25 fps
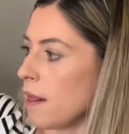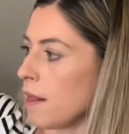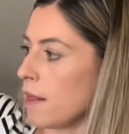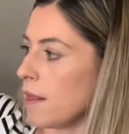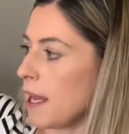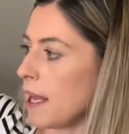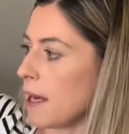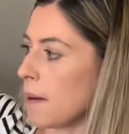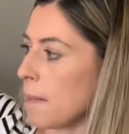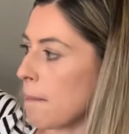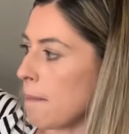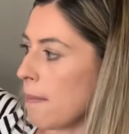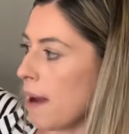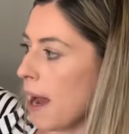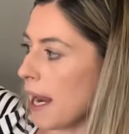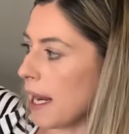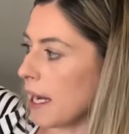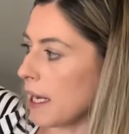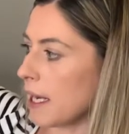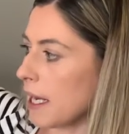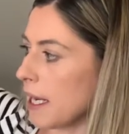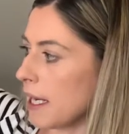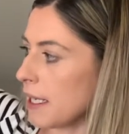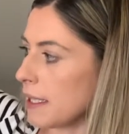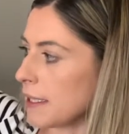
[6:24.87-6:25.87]
then
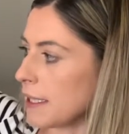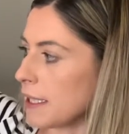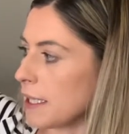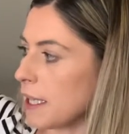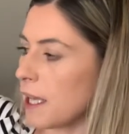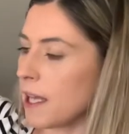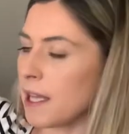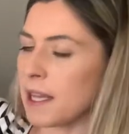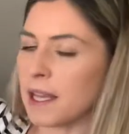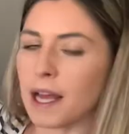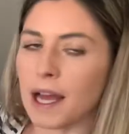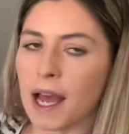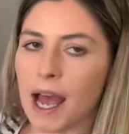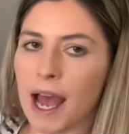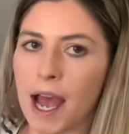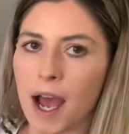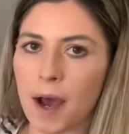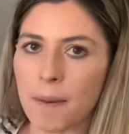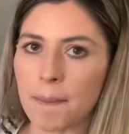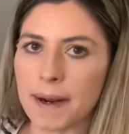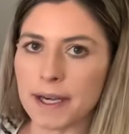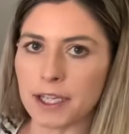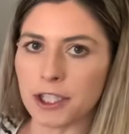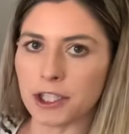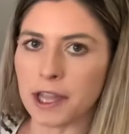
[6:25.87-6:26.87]
minus
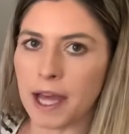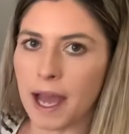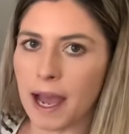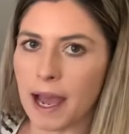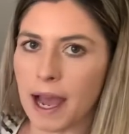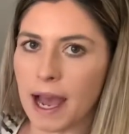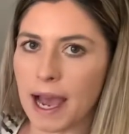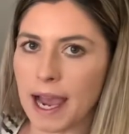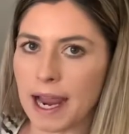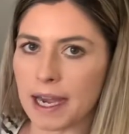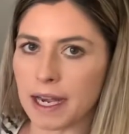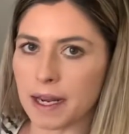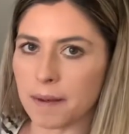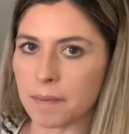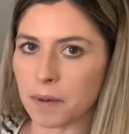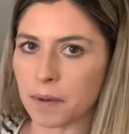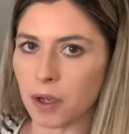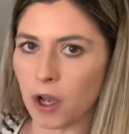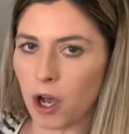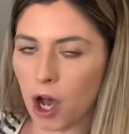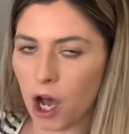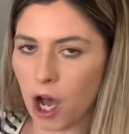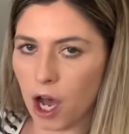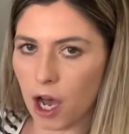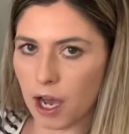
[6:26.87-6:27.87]
how much that item
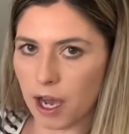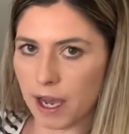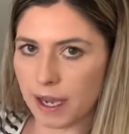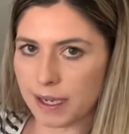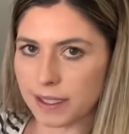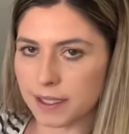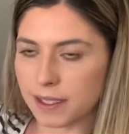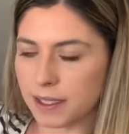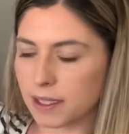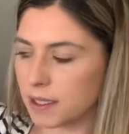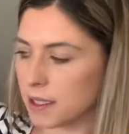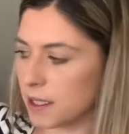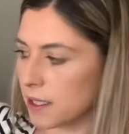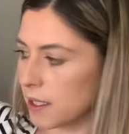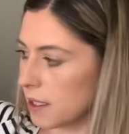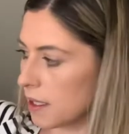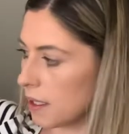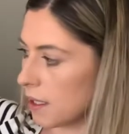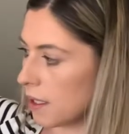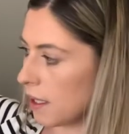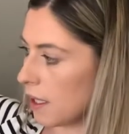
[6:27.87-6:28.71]
costs,